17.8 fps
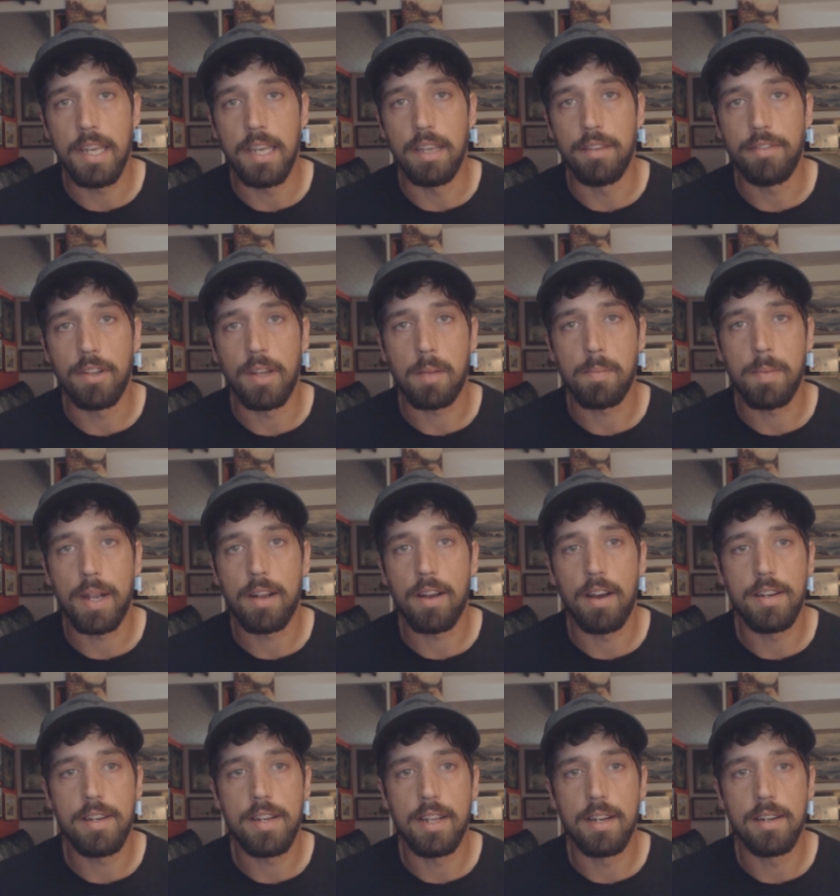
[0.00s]
If you like my
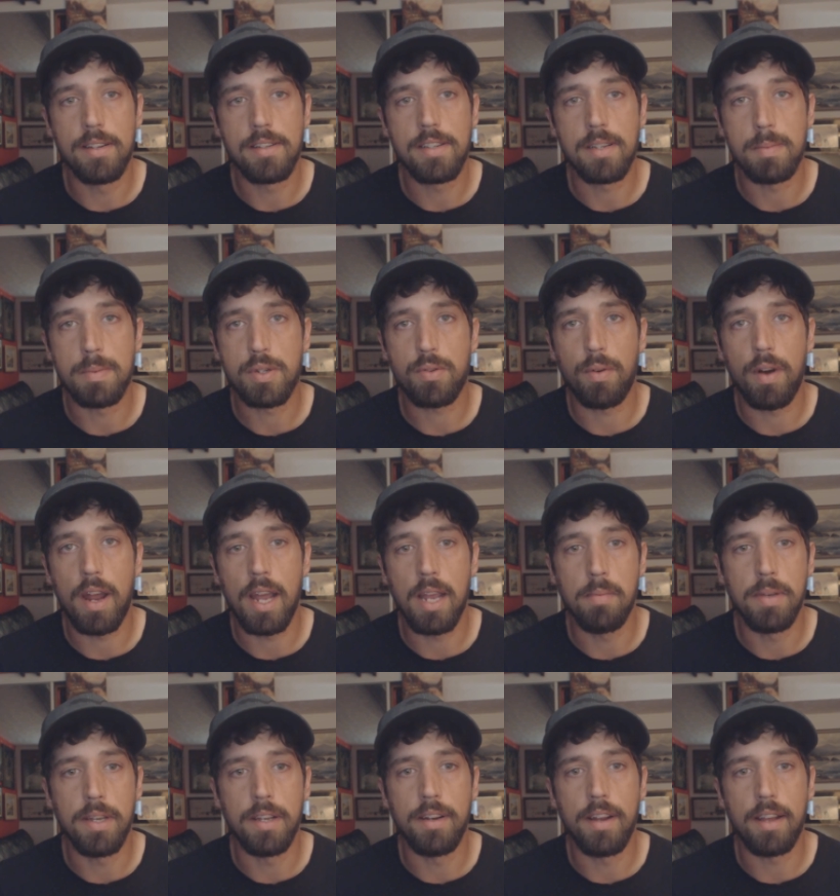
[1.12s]
content,
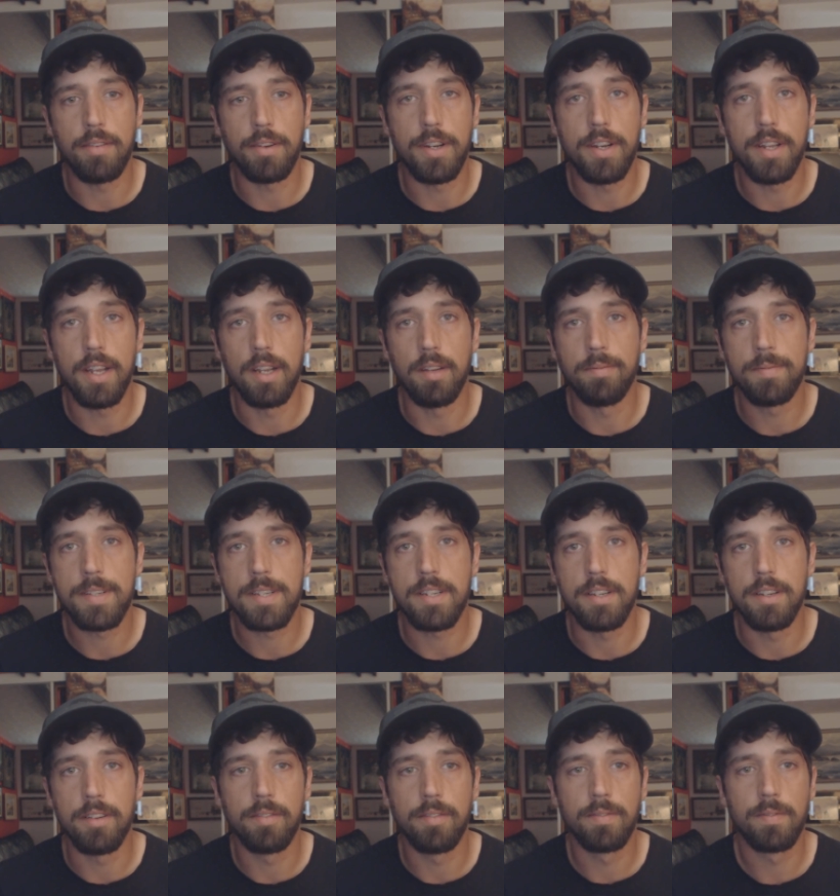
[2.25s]
subscribe and have a good day.
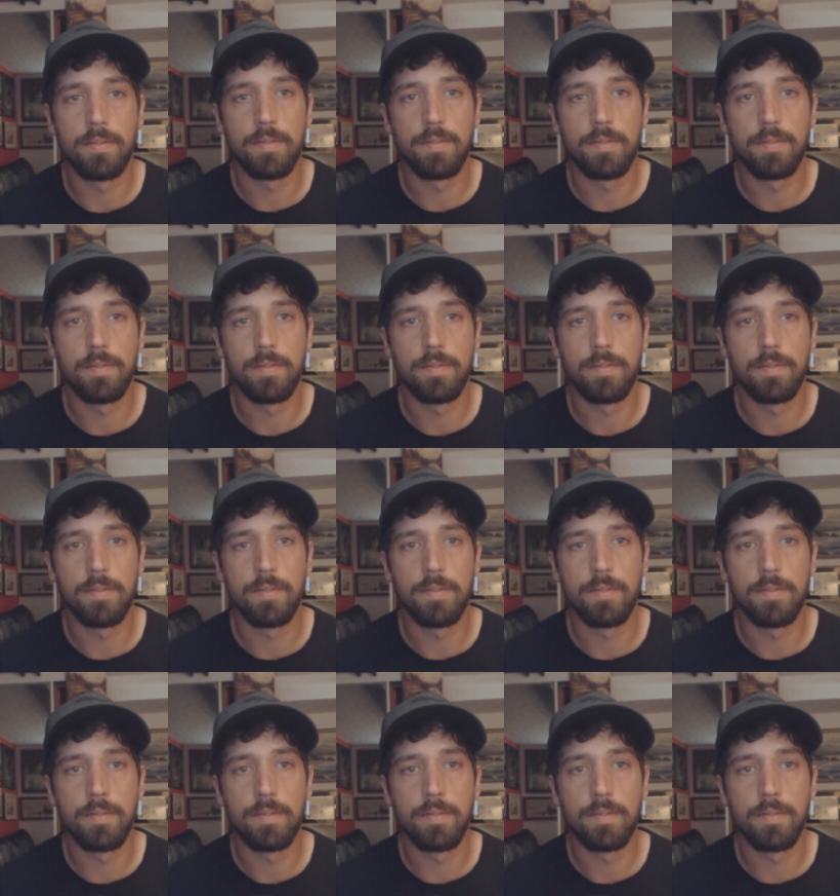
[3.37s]
See ya.